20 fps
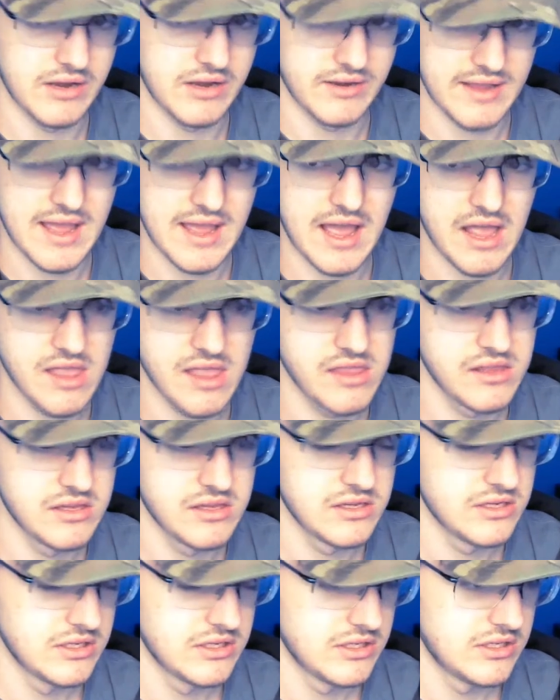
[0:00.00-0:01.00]
yeah,
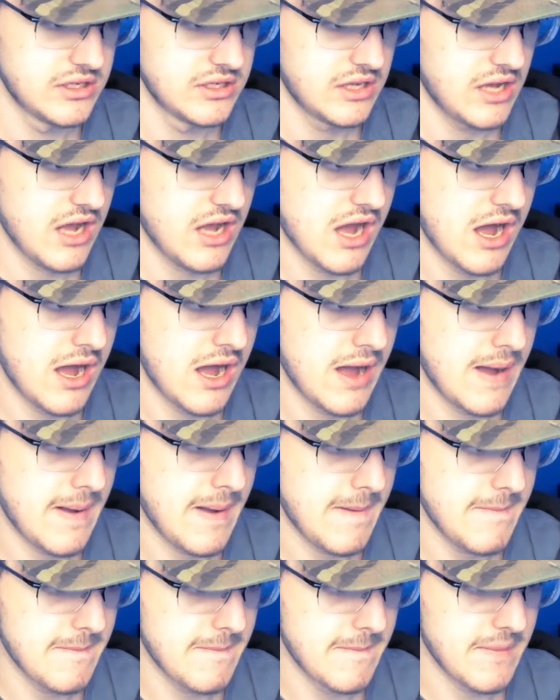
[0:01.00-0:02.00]

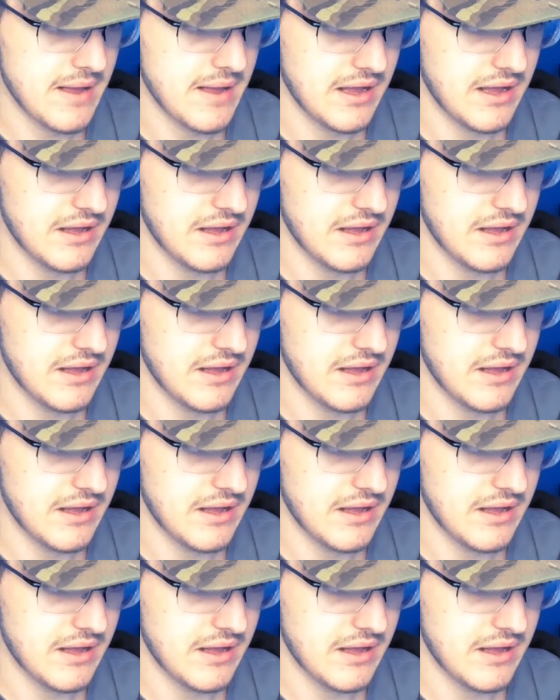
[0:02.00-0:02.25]
um,